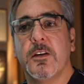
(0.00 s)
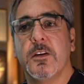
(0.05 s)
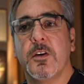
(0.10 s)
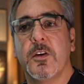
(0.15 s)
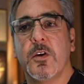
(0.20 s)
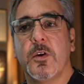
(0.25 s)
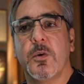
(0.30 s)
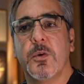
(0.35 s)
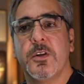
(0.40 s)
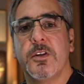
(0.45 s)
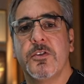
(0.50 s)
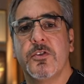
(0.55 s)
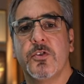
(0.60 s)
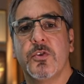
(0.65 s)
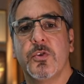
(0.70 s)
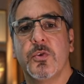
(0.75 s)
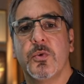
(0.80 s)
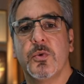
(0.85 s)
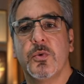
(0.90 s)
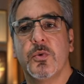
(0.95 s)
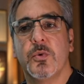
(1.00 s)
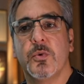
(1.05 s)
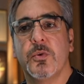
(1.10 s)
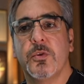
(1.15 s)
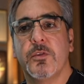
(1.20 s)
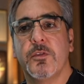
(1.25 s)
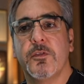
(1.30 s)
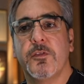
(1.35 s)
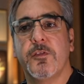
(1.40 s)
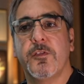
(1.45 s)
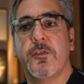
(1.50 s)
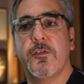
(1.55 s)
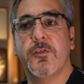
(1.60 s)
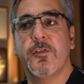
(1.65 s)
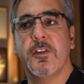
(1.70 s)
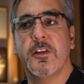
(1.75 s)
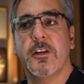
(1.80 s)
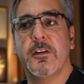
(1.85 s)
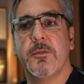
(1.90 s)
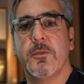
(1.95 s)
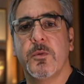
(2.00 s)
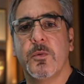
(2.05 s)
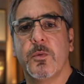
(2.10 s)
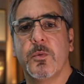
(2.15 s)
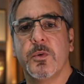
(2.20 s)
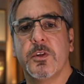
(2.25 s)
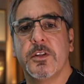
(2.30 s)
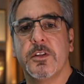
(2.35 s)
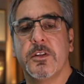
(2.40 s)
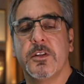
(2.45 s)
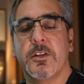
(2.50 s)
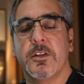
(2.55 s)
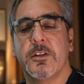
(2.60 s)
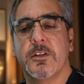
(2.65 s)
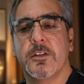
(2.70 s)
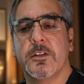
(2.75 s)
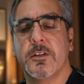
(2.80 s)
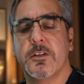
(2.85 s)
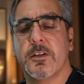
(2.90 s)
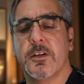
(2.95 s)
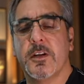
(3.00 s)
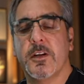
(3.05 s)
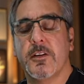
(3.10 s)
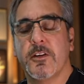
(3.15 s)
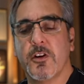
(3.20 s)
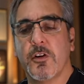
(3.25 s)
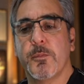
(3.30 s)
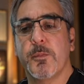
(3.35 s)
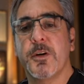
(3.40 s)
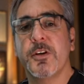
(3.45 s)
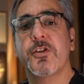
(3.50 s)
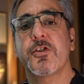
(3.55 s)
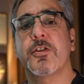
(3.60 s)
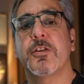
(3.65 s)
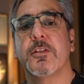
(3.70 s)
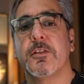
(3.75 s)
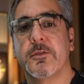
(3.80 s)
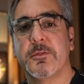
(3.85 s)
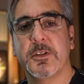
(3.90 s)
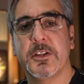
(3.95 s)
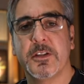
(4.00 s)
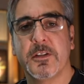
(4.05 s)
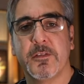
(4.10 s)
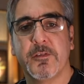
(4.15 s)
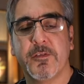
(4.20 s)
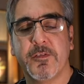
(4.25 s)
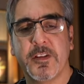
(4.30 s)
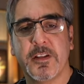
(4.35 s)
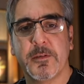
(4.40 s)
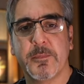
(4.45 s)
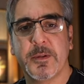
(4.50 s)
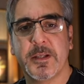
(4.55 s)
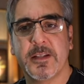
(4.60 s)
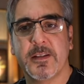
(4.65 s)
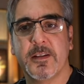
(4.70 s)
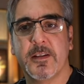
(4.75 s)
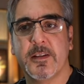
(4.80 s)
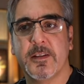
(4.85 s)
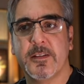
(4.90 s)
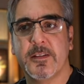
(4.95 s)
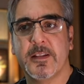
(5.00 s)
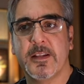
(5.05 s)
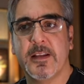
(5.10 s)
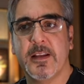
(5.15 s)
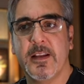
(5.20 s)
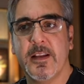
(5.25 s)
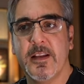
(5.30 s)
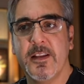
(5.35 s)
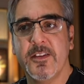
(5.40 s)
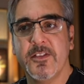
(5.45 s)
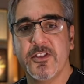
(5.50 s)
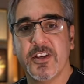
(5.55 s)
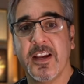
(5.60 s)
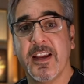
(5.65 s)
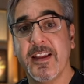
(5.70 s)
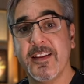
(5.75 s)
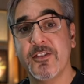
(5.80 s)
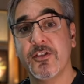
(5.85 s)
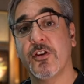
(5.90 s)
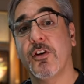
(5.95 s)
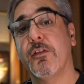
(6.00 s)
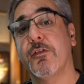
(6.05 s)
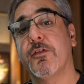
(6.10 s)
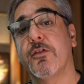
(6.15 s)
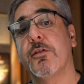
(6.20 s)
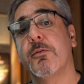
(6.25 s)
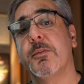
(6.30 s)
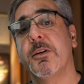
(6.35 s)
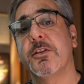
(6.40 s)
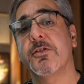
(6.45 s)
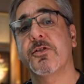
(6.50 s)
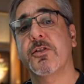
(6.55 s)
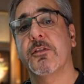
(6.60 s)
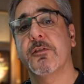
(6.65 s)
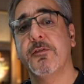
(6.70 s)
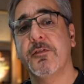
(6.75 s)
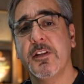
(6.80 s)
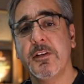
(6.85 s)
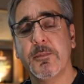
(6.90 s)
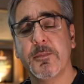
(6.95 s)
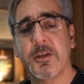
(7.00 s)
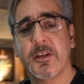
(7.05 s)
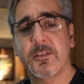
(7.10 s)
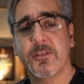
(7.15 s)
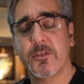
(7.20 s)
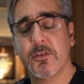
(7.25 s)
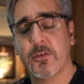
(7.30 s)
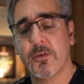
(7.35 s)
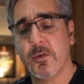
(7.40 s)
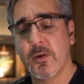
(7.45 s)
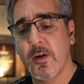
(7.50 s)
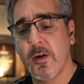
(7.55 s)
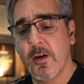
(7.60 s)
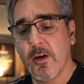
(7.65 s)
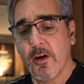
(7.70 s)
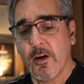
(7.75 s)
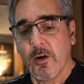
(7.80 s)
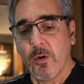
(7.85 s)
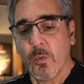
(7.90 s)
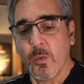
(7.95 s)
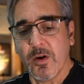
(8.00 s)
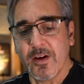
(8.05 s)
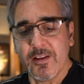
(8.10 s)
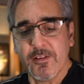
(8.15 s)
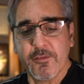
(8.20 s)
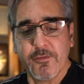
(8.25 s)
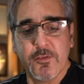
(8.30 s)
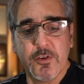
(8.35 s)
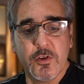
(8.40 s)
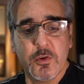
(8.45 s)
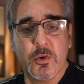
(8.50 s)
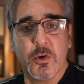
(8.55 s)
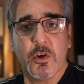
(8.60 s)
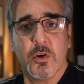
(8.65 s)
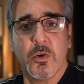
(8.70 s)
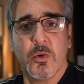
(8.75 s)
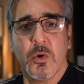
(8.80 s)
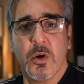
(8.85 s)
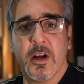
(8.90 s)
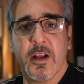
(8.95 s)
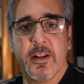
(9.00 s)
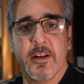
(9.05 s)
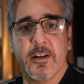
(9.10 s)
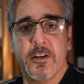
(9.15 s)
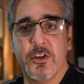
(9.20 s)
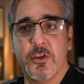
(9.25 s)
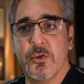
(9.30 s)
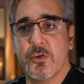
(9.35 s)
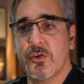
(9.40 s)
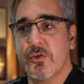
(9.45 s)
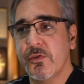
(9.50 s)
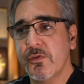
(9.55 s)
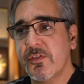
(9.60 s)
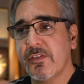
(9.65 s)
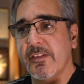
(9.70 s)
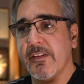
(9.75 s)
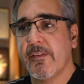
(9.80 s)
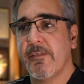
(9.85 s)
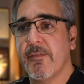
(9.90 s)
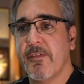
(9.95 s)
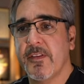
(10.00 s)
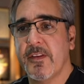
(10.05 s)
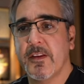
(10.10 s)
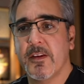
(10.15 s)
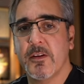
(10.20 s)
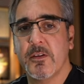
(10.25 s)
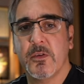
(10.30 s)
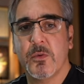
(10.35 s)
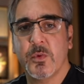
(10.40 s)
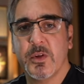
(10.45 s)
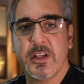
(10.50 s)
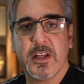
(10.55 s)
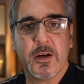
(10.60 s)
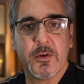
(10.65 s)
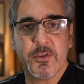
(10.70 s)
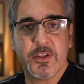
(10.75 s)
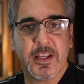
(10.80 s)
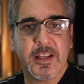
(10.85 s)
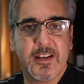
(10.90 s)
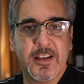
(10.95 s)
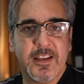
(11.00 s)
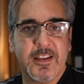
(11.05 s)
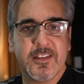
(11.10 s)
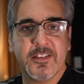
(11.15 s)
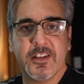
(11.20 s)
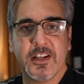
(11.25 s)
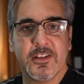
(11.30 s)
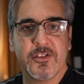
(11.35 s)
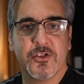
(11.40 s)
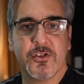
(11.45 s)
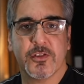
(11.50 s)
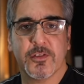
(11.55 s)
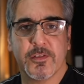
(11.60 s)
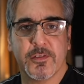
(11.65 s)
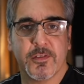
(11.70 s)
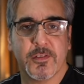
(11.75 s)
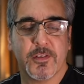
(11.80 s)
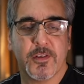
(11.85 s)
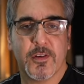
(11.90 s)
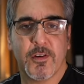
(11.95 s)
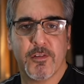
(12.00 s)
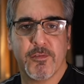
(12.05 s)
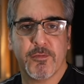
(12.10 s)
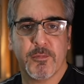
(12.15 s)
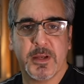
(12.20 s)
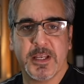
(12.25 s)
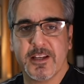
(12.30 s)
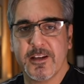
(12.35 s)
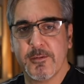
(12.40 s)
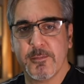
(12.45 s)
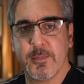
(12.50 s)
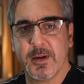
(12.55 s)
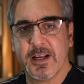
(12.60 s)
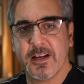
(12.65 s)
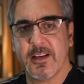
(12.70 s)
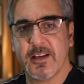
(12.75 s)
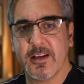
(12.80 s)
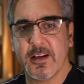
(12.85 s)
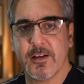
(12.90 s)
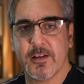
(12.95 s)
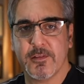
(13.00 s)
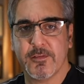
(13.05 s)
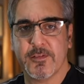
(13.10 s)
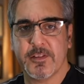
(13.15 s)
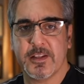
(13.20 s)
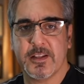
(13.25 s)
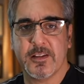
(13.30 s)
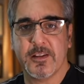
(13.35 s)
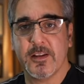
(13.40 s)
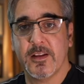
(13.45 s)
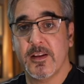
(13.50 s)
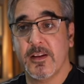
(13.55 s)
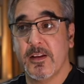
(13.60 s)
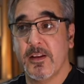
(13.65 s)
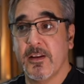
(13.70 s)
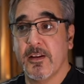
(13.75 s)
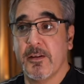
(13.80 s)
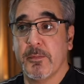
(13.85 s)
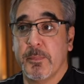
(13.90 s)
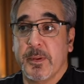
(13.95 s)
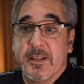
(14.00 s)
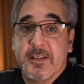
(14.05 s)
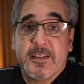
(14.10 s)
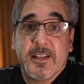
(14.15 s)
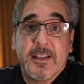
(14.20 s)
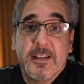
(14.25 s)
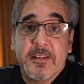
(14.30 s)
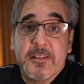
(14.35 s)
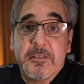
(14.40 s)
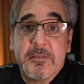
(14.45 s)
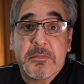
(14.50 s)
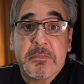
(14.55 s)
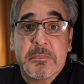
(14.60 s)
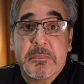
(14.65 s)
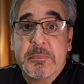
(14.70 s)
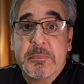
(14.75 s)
going to film with a commercial, you know, filming, the intent of commercial filming. So what if you go and you shoot something without any intentions of making money out of it, but then,